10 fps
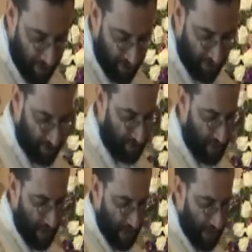charity.
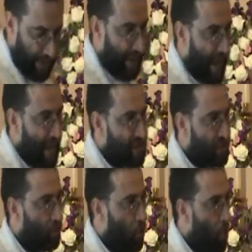It
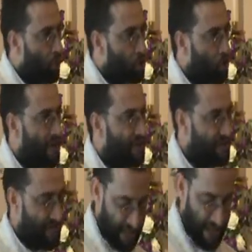has, the whole
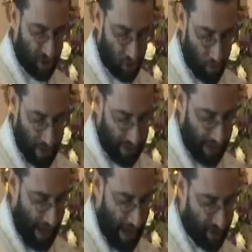crisis has to
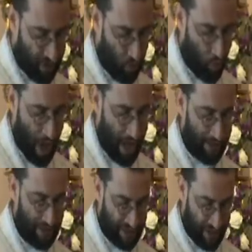end as
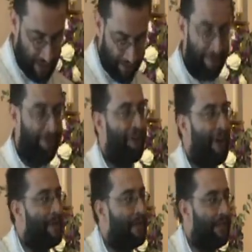one same
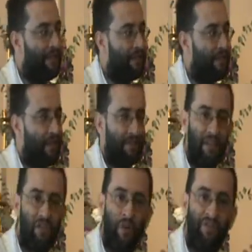family.
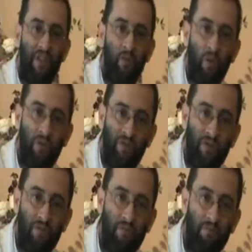That's what I
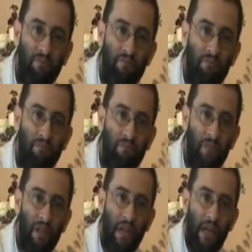want.
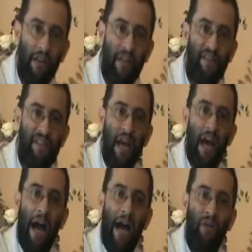That
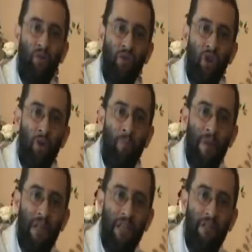is, I do
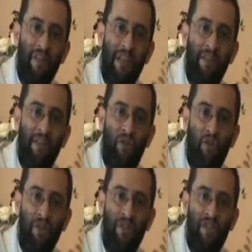not believe in the
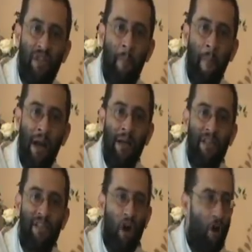intrinsic
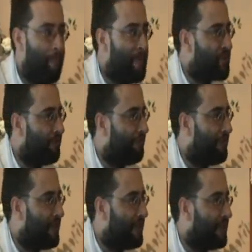malice of Bishop
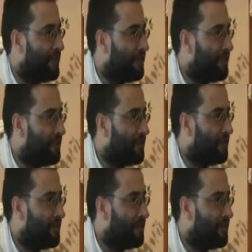Philip.